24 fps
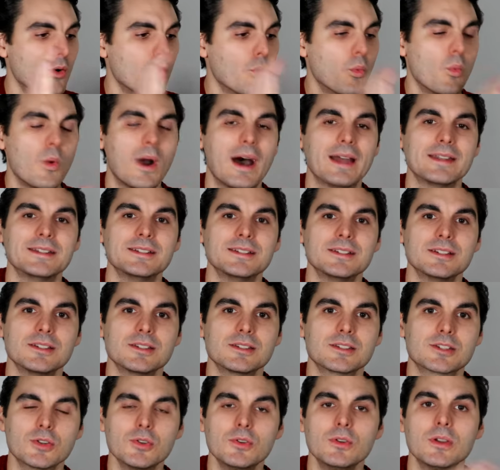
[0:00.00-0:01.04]
One,
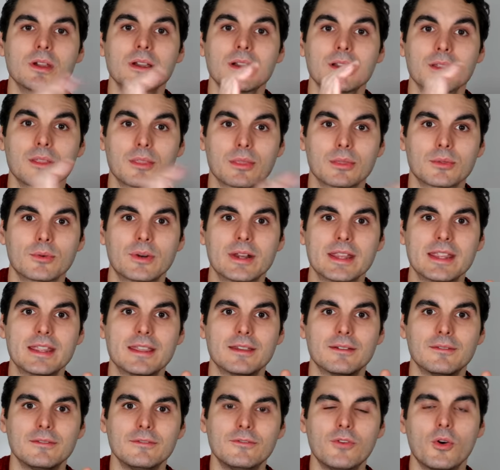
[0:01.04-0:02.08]
two, three,
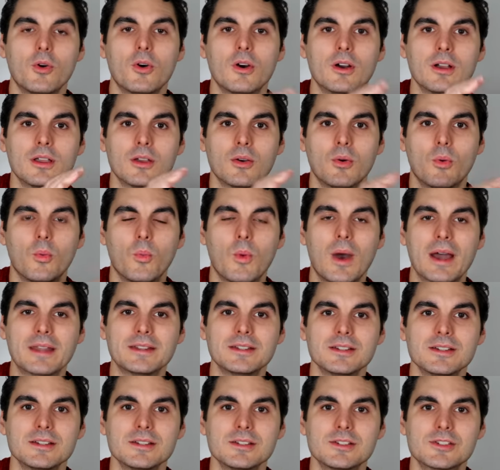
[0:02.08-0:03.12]
four. One,
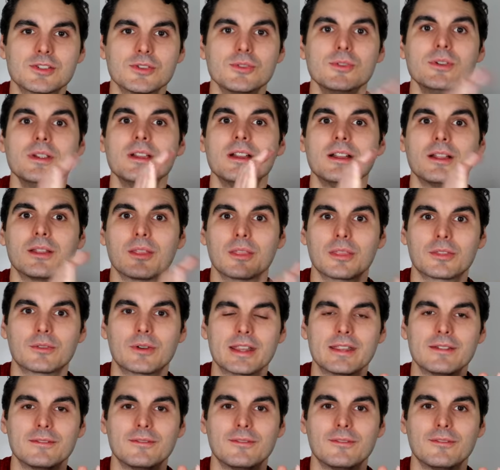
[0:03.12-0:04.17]
two,
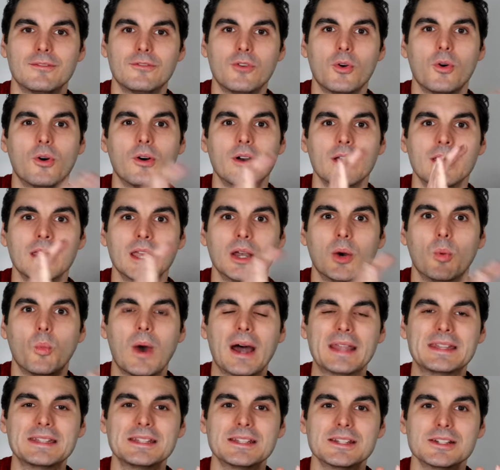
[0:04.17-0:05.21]
three, four.
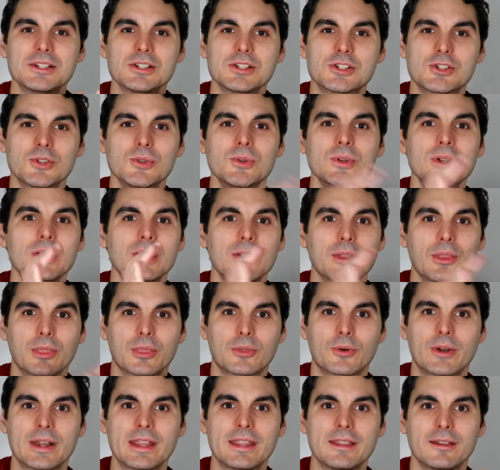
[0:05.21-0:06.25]
One, two,
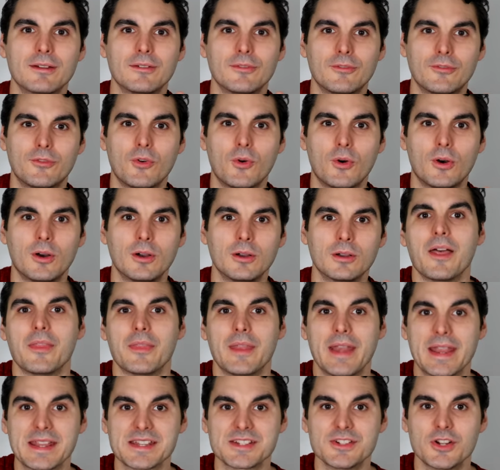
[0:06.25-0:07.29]
three, four.
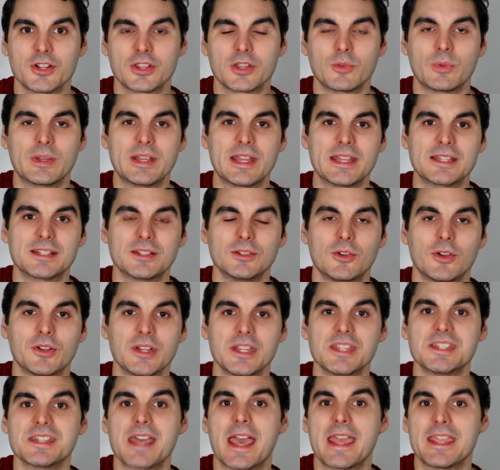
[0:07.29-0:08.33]
The next note that we need to learn
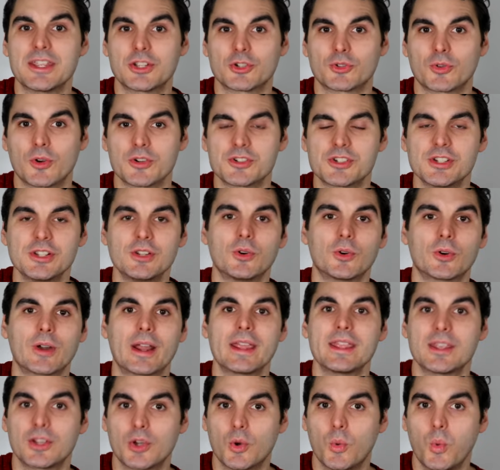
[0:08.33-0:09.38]
is a crotchet or
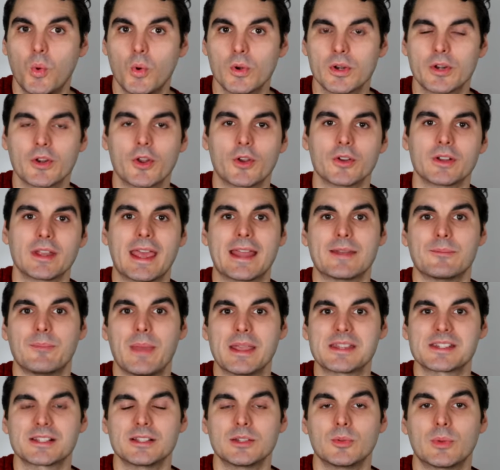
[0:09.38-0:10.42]
a quarter note. And
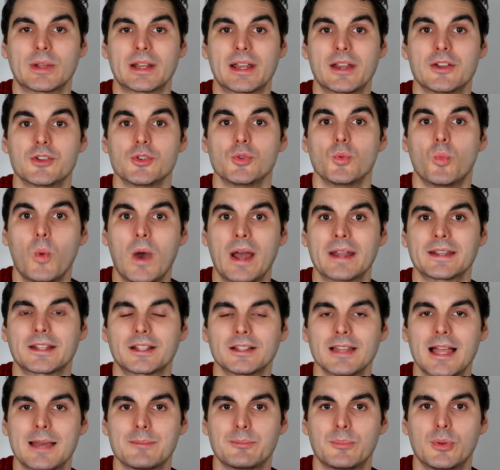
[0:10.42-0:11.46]
basically we're gonna do one
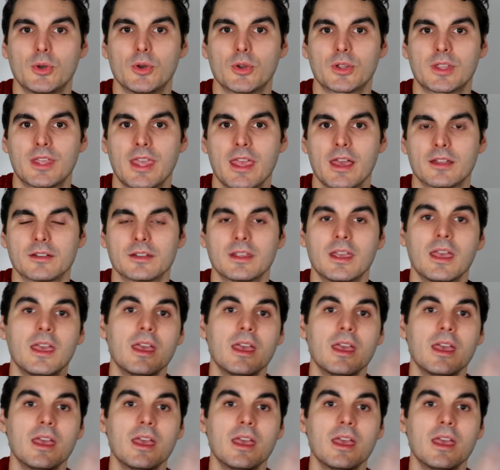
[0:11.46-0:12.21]
clap per count.